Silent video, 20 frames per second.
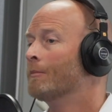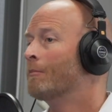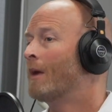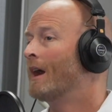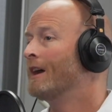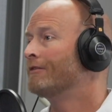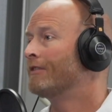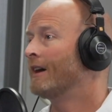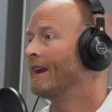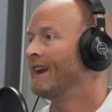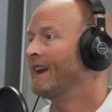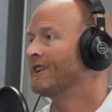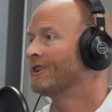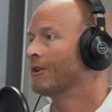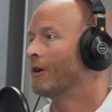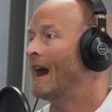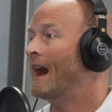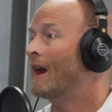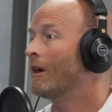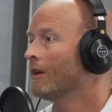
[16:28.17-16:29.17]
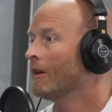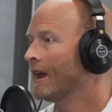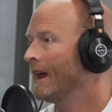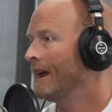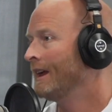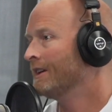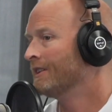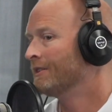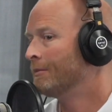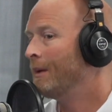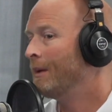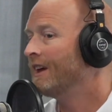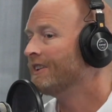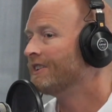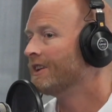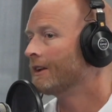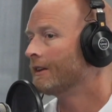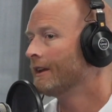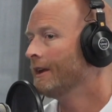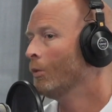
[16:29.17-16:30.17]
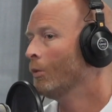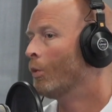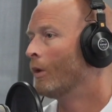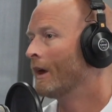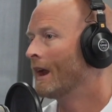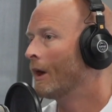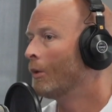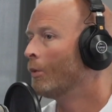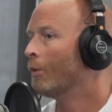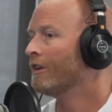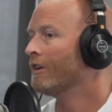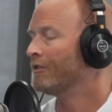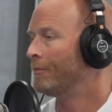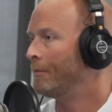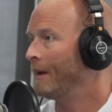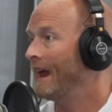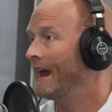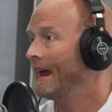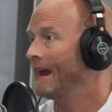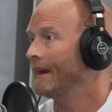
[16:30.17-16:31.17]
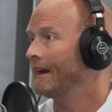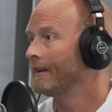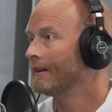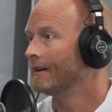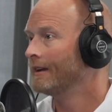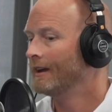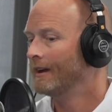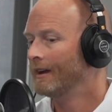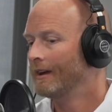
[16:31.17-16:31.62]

my financial outlay is basically what I would have paid